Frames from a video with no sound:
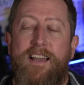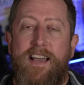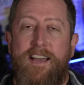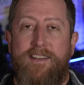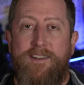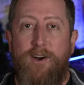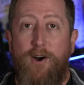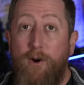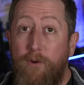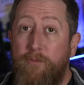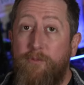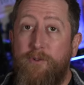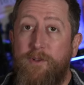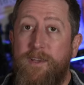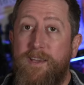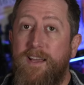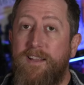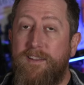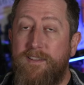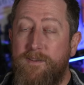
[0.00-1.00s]
and
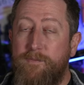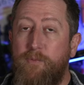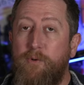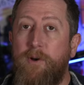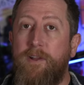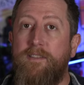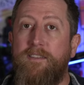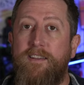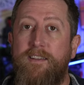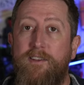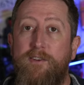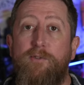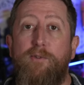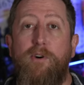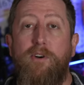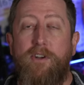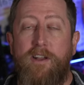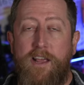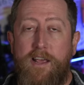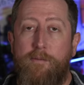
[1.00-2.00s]
hopefully get to the point that you
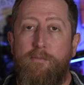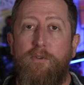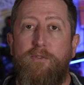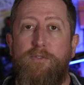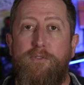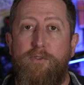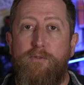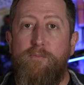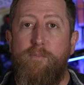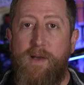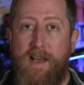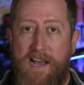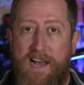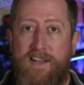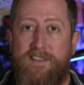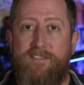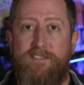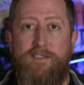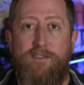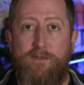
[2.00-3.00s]
are able to
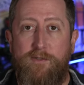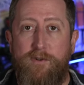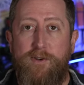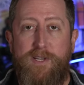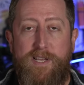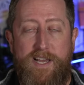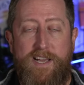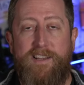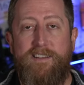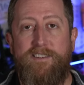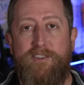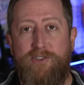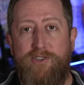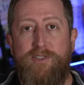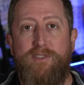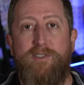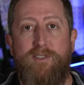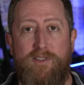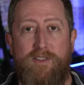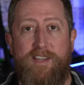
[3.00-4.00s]
pass your
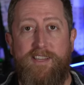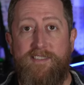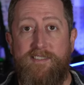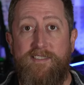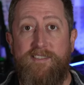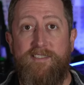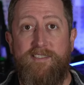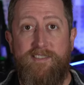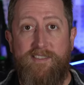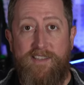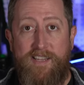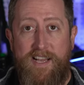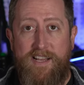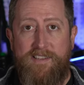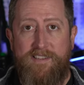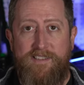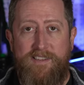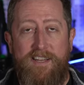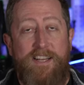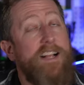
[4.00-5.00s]
technician license
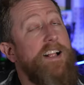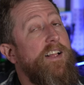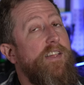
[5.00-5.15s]
test.